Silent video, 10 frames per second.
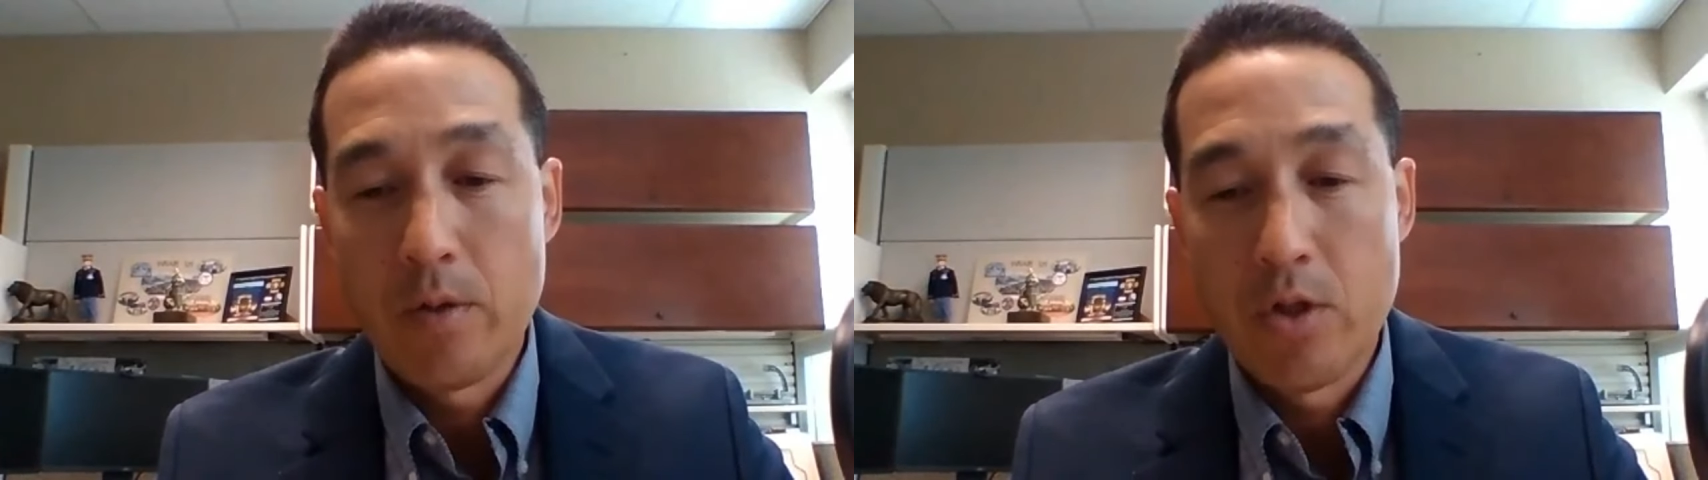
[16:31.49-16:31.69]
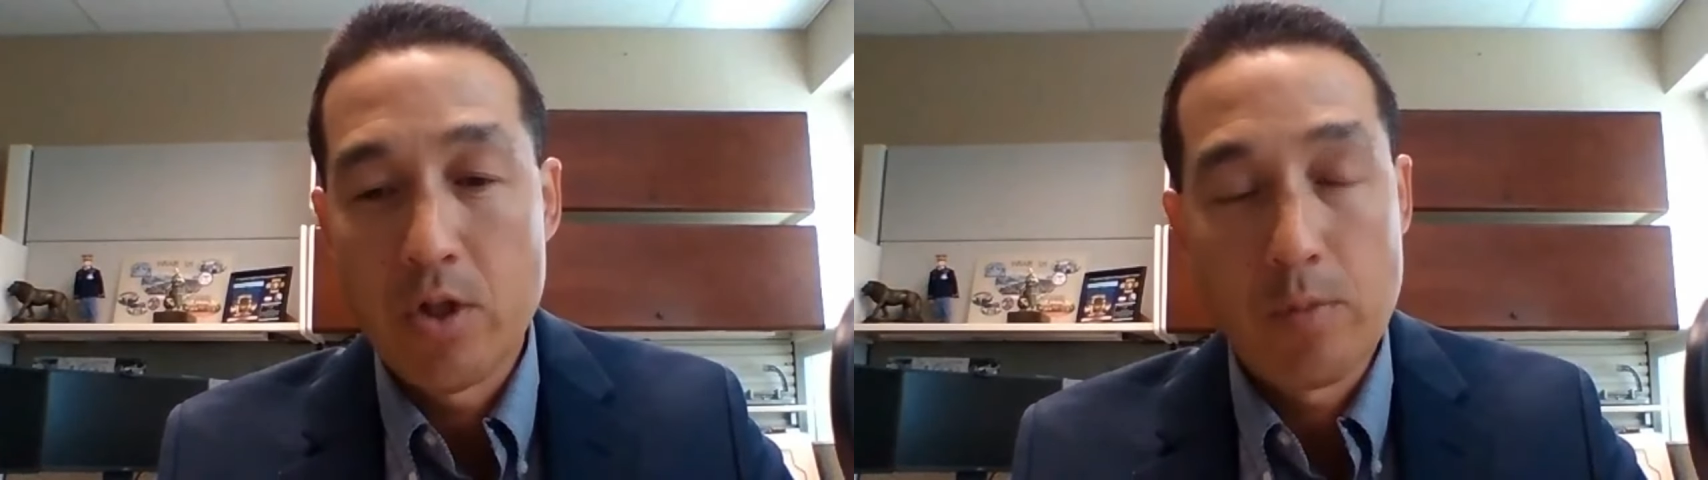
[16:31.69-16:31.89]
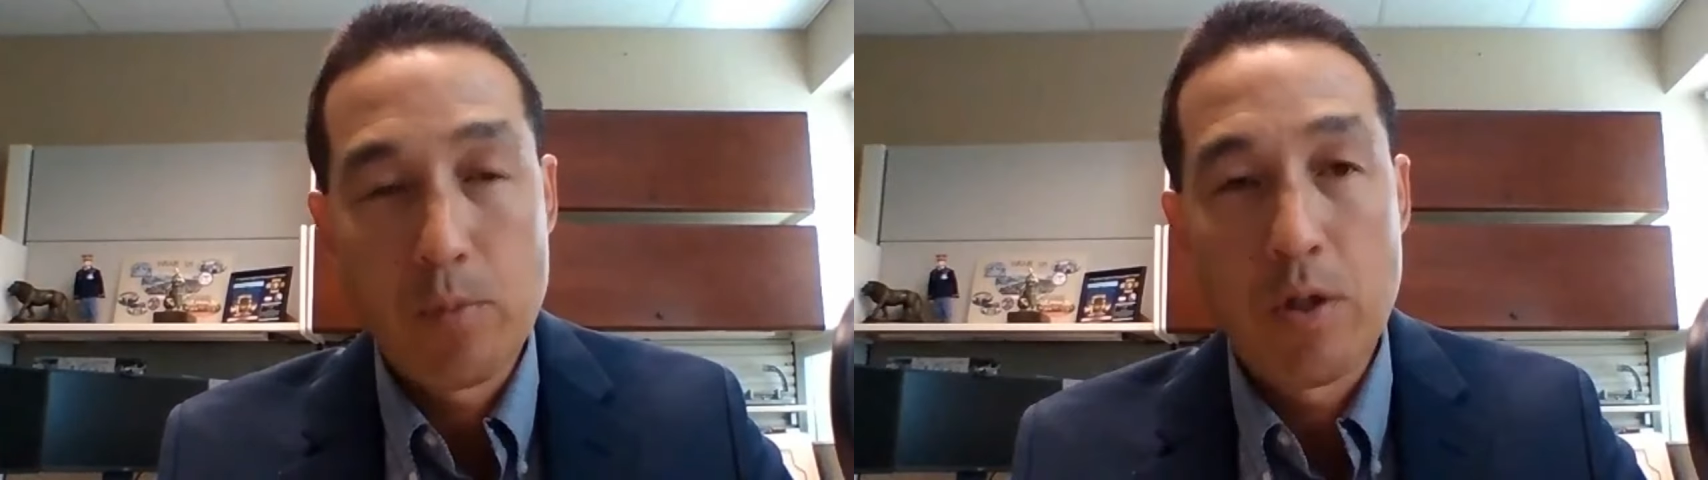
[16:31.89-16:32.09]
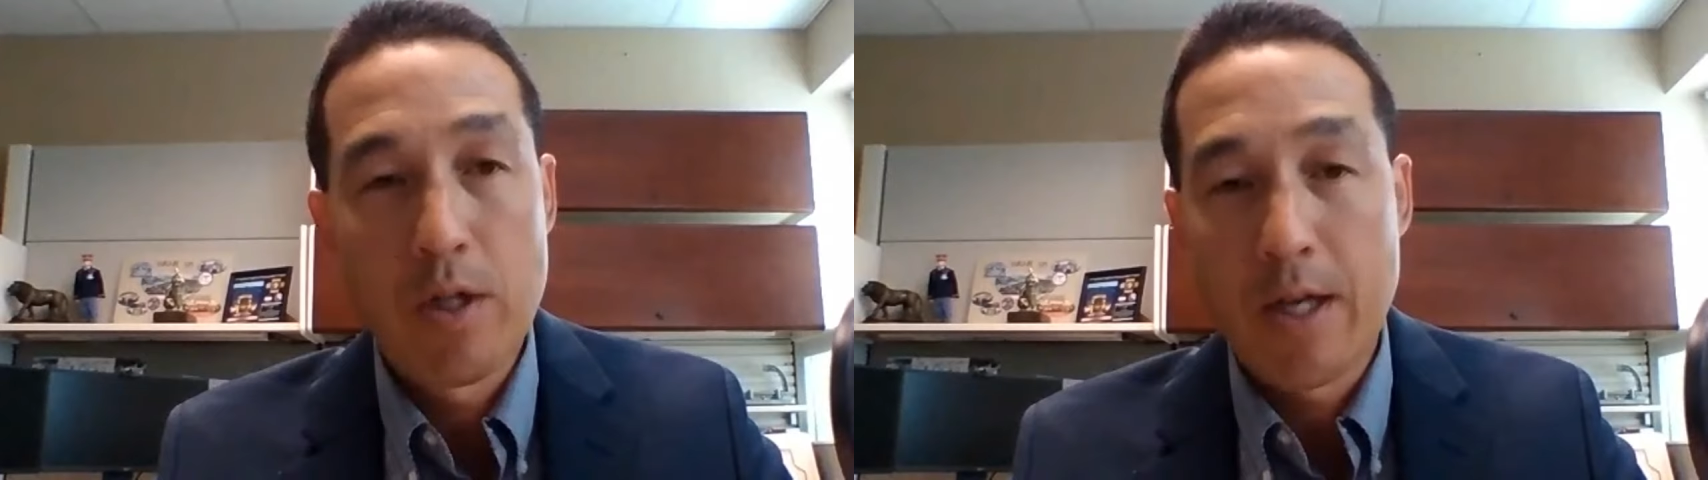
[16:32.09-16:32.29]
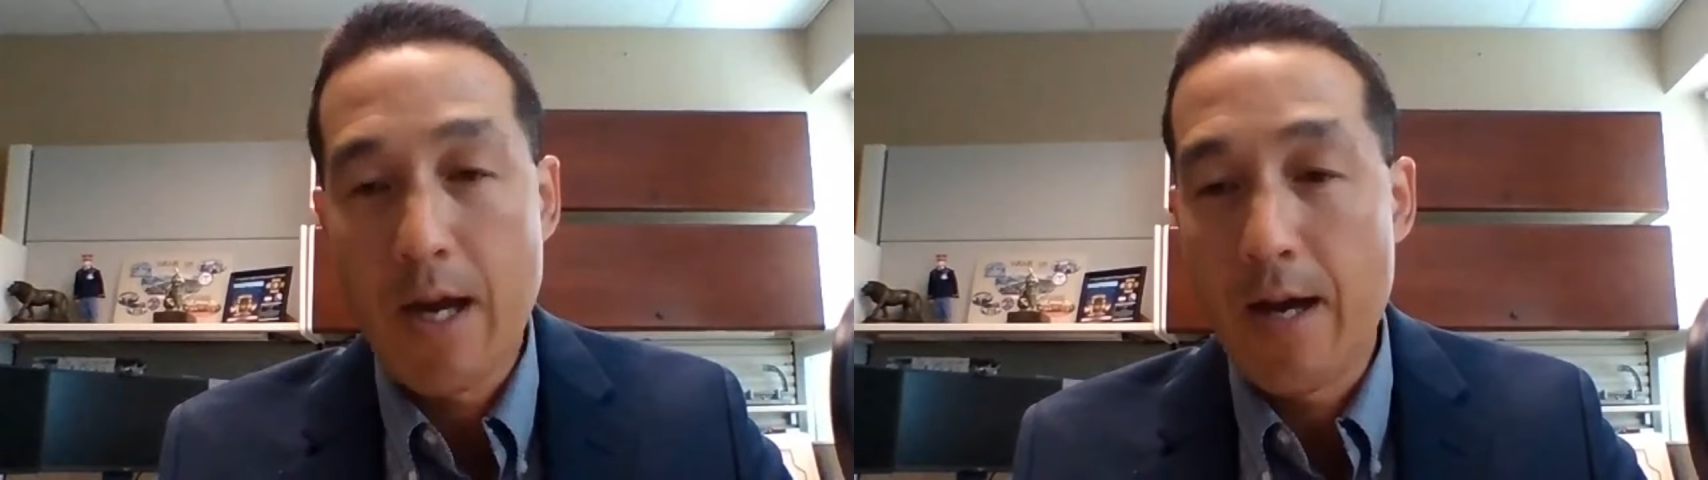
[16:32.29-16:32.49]
General
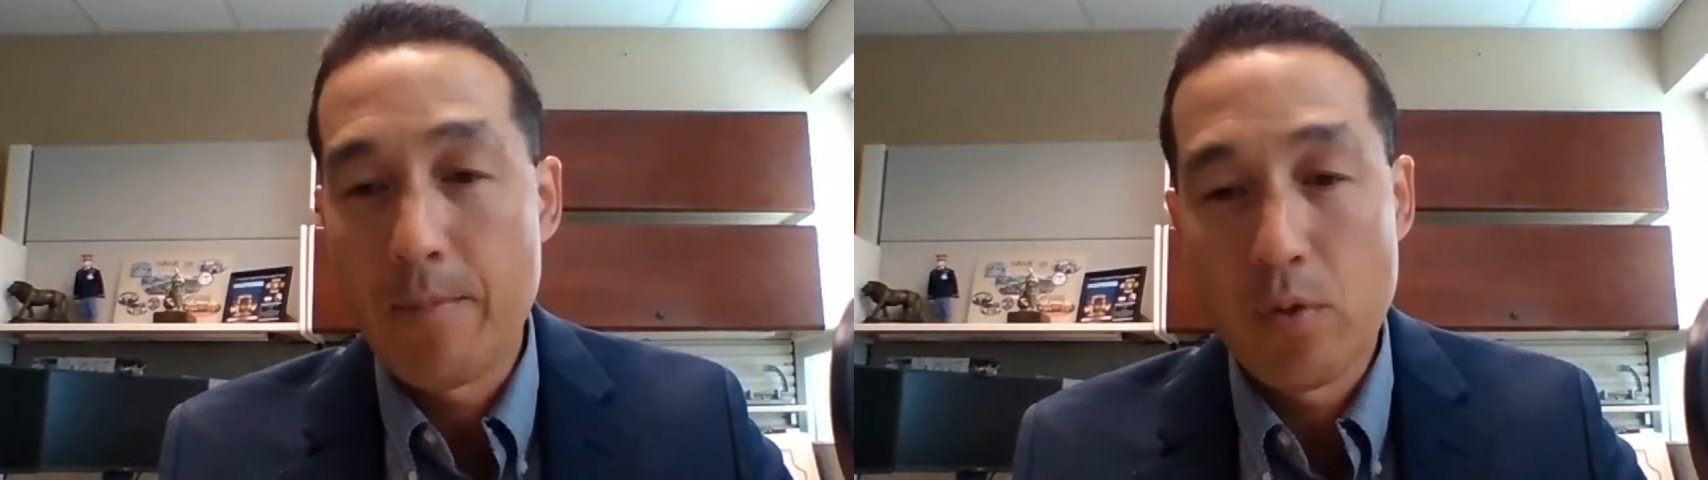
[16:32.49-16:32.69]
Perna got